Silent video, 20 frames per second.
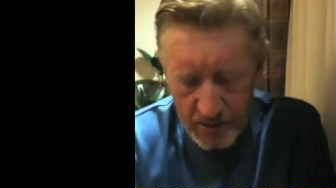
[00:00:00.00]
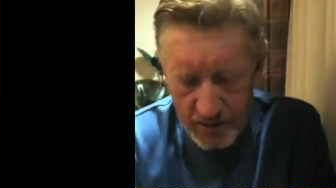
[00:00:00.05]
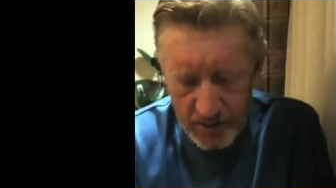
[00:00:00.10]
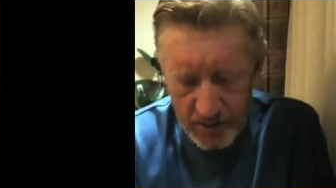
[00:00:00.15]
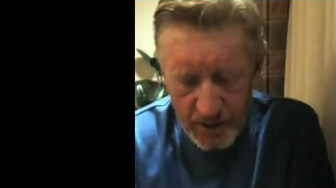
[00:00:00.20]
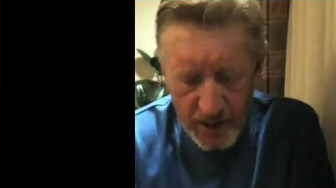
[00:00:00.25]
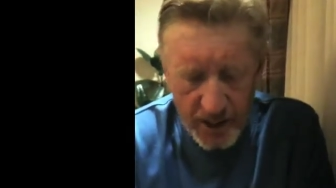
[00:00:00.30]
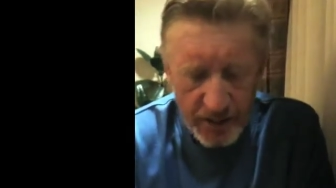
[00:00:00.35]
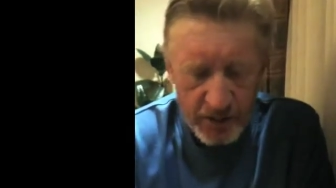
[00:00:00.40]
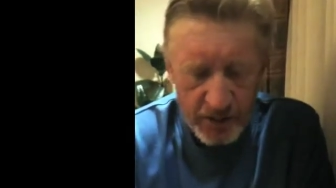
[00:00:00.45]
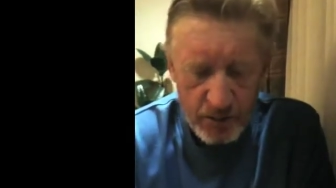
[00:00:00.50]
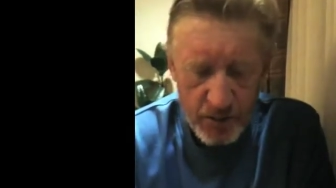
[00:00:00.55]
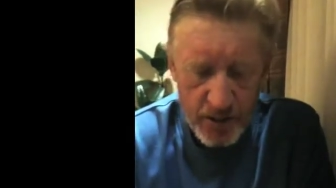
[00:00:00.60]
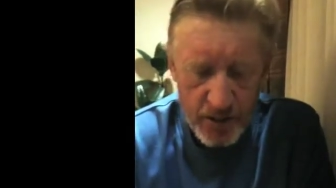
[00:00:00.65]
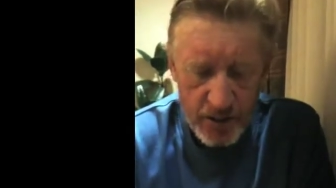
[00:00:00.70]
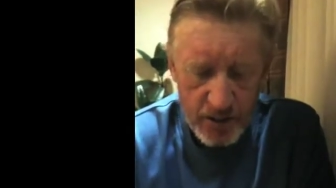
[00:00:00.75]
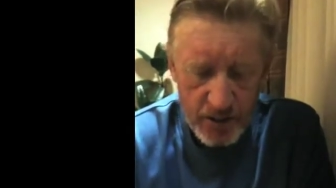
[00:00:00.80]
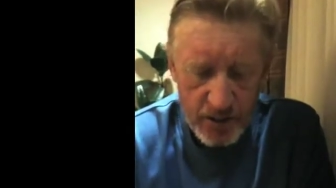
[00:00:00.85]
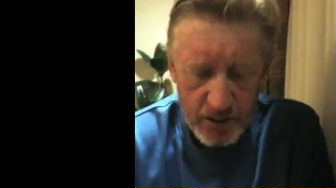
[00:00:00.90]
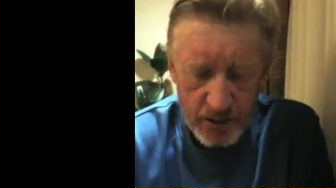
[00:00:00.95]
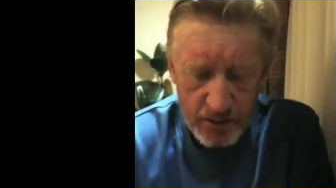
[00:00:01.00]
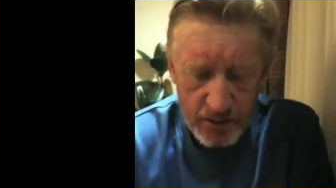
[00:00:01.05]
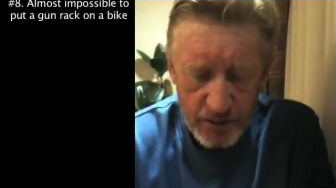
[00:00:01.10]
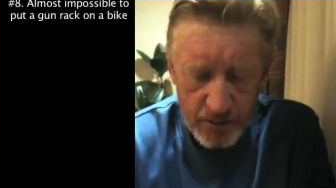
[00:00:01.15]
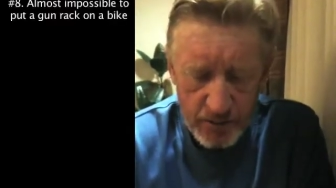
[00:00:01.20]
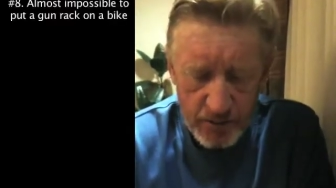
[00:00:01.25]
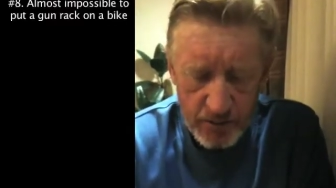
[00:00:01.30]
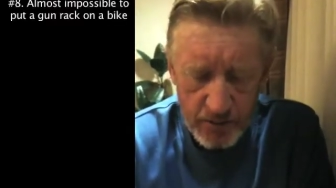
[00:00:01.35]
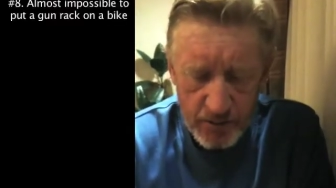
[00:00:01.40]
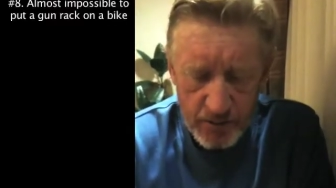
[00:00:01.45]
The eighth reason,
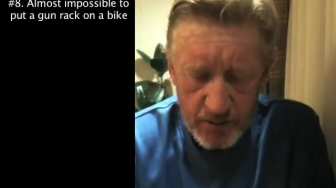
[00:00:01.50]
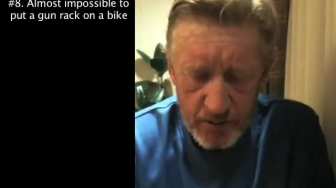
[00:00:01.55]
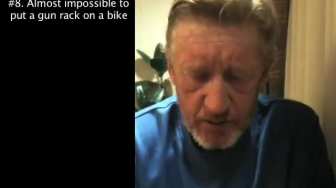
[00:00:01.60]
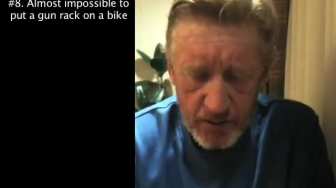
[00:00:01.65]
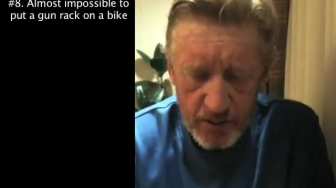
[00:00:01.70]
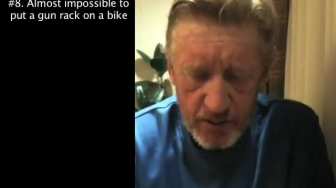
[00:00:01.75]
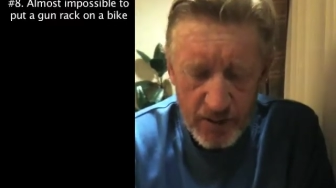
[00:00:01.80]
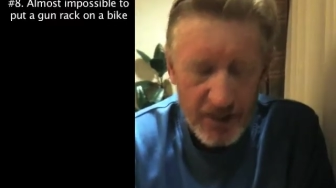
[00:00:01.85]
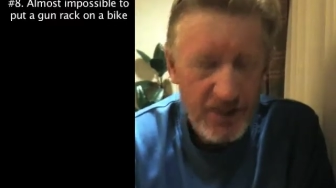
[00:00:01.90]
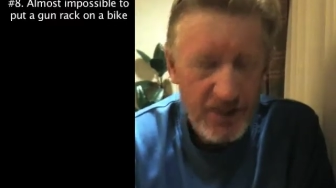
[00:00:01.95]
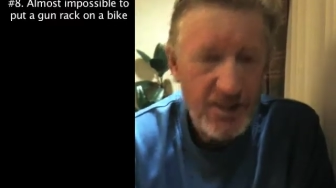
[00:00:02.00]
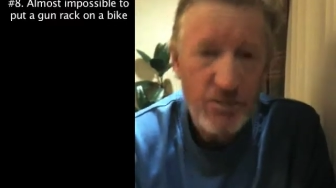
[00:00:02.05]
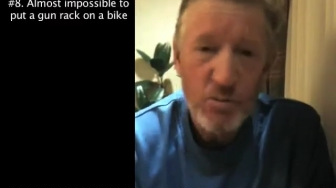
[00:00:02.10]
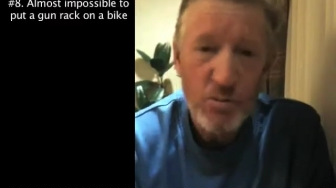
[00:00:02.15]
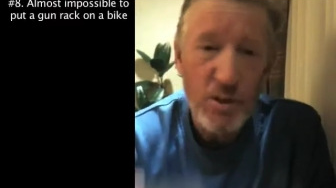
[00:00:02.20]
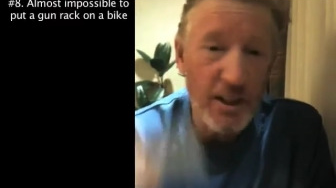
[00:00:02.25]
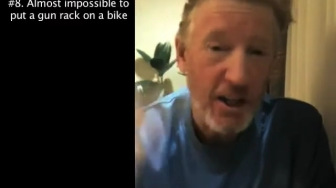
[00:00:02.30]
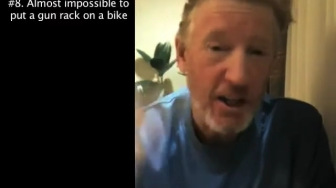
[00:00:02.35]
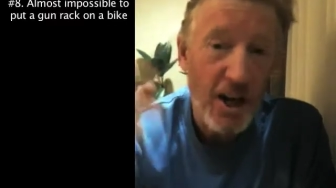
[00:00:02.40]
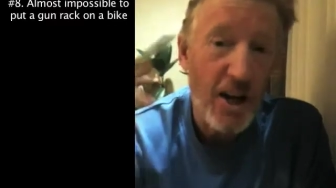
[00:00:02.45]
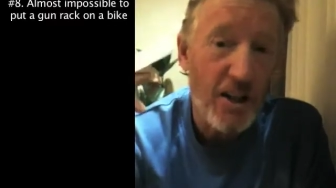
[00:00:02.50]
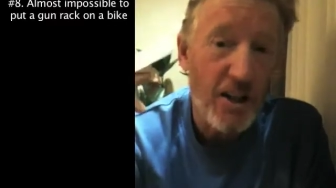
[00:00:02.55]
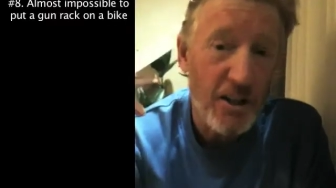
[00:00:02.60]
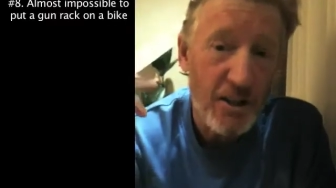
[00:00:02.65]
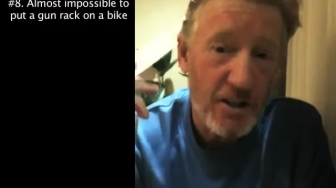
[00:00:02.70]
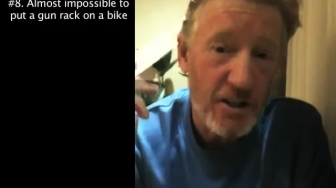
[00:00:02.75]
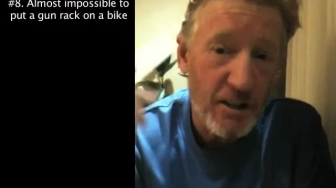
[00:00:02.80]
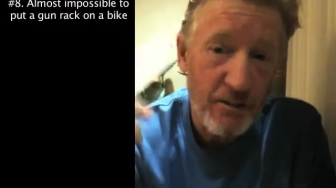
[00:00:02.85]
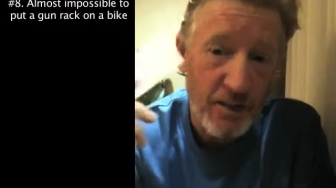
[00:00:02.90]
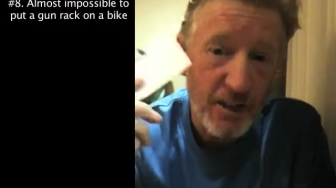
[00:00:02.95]
it's really hard to
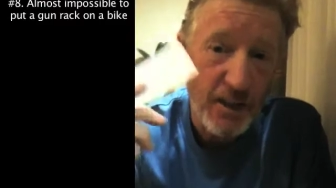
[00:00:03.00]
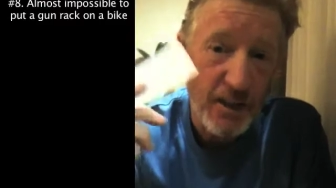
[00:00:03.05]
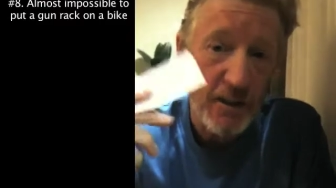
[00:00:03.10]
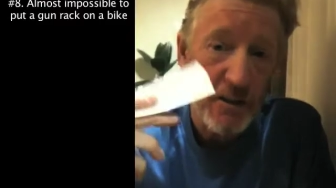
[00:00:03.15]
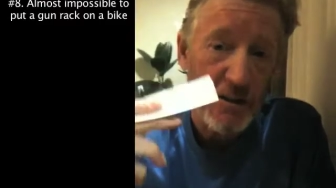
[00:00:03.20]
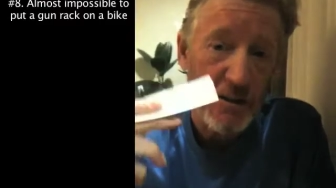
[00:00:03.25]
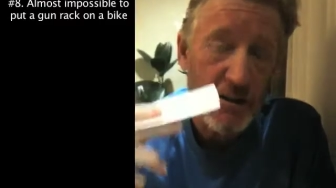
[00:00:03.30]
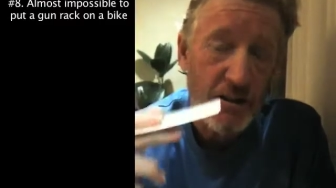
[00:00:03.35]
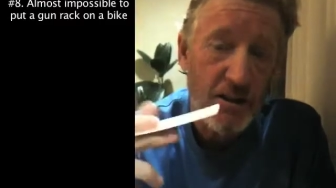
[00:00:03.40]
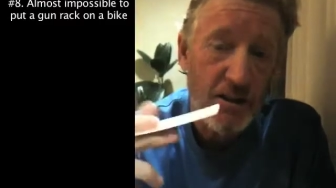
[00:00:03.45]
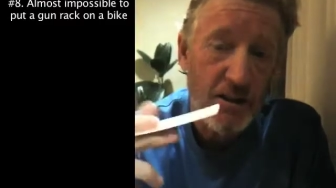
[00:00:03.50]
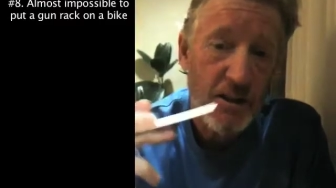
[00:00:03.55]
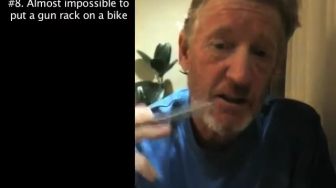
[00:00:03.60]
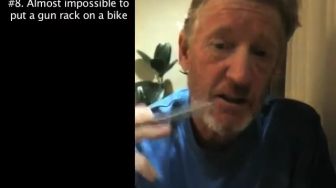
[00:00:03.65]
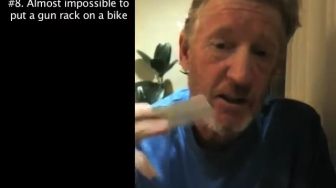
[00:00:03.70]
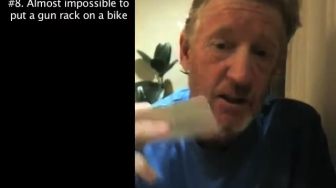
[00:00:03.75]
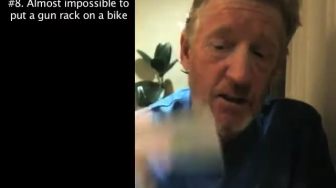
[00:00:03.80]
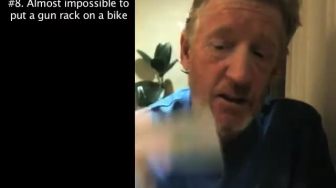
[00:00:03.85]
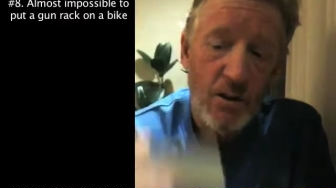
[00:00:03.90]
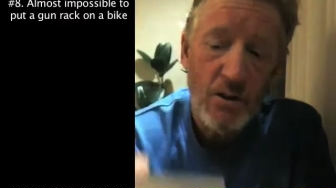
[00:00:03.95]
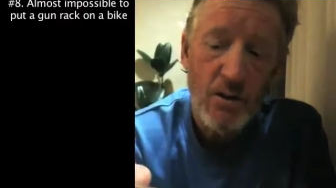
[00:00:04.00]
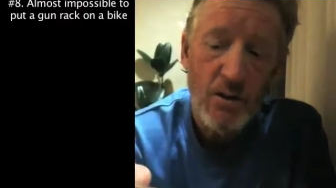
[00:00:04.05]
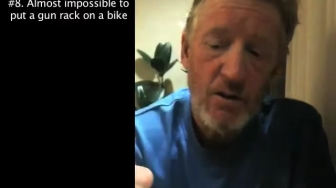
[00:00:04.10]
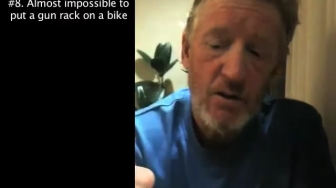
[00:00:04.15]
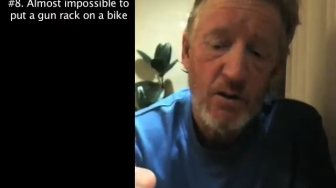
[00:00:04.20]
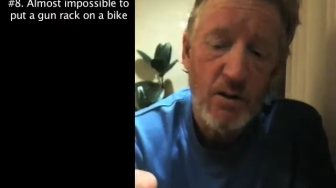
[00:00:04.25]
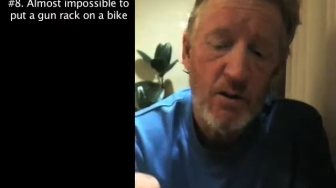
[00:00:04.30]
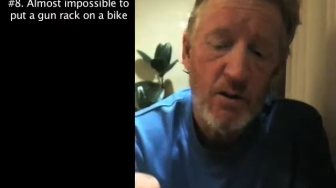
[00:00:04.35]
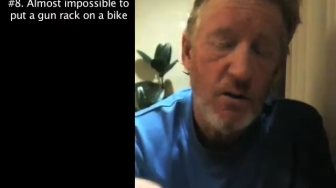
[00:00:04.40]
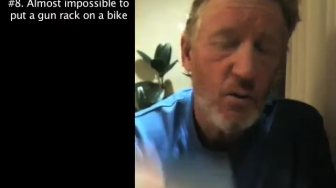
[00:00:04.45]
shift gears
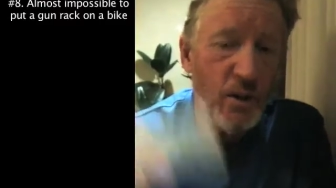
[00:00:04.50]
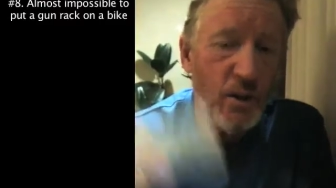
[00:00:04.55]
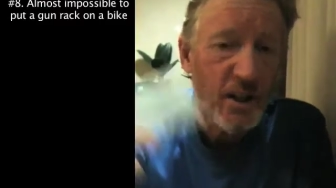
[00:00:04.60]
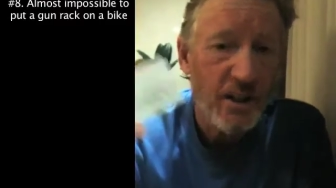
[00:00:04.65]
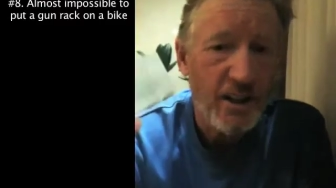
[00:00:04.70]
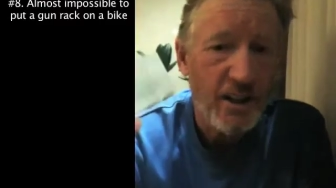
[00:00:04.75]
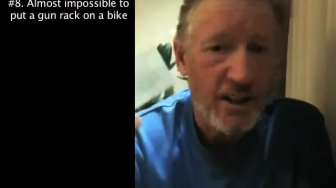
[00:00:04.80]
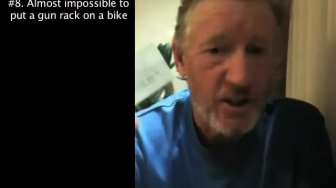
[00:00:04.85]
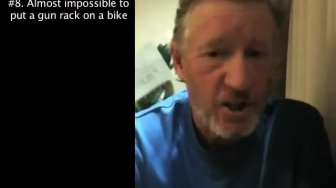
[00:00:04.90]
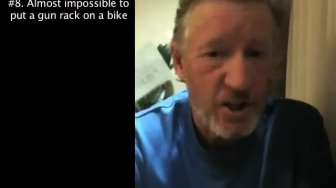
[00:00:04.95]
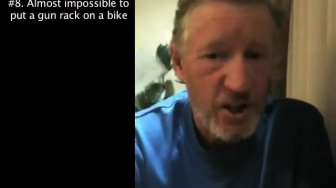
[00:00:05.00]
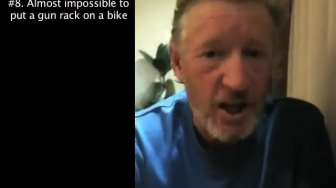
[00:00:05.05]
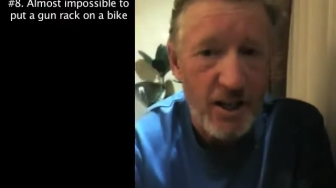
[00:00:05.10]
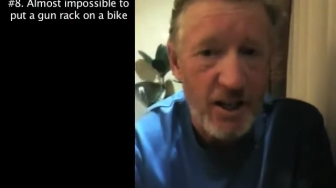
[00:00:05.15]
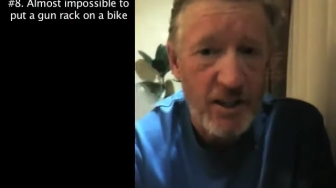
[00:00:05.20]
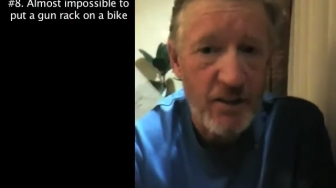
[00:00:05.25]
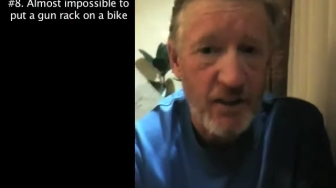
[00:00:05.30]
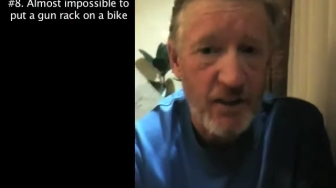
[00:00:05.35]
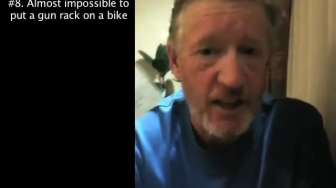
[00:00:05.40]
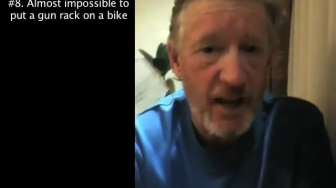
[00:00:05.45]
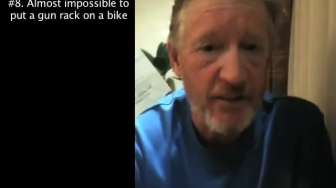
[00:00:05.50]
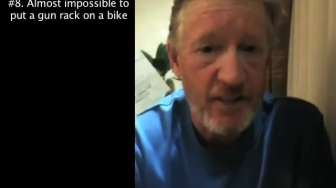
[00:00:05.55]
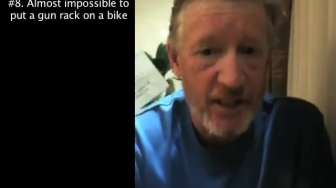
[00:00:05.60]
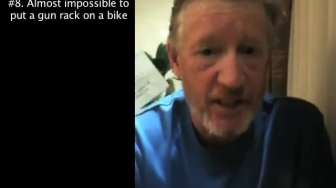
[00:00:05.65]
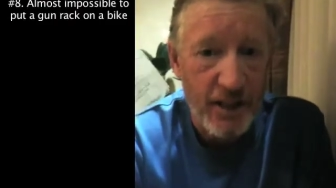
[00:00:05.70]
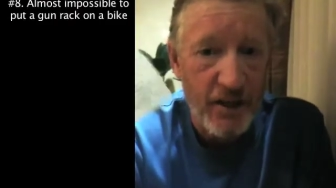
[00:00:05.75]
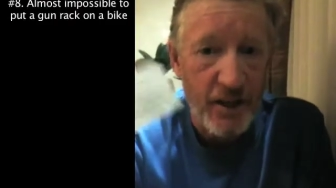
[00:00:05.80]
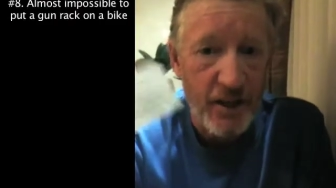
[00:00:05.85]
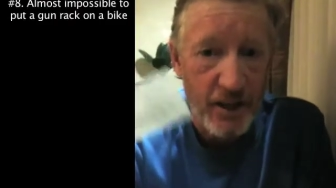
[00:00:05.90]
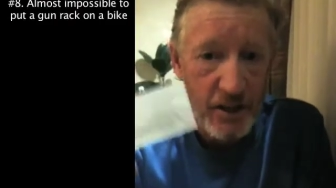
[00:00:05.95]
when you got a shot, when you have to
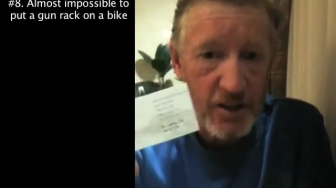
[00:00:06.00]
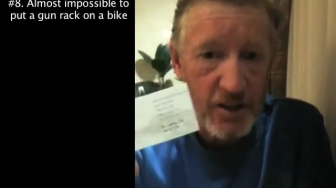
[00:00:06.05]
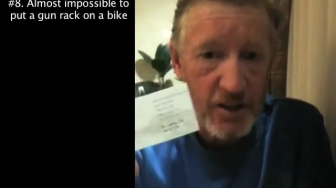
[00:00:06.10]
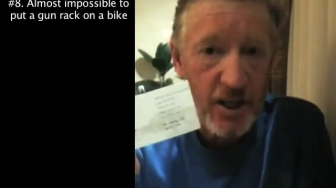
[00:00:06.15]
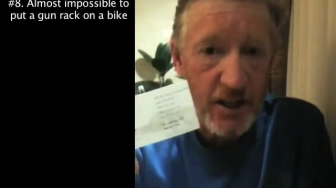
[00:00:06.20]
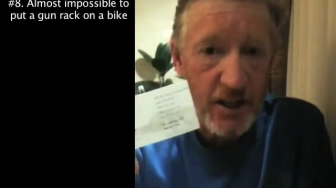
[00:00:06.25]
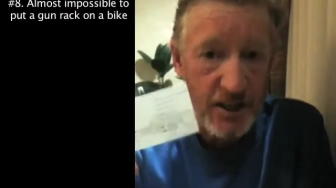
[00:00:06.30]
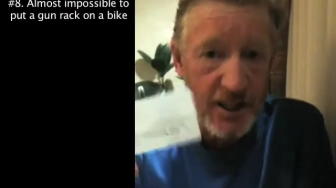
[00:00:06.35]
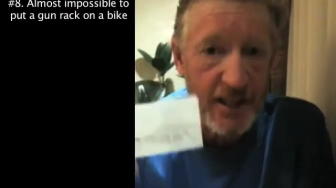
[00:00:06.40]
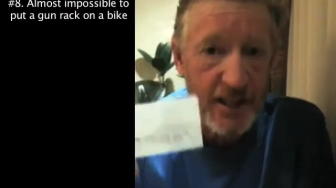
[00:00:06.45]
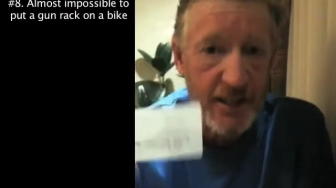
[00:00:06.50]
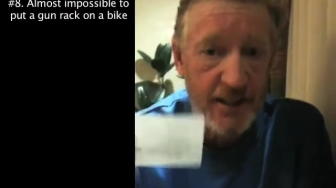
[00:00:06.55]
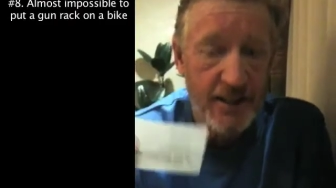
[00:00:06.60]
carry a shotgun.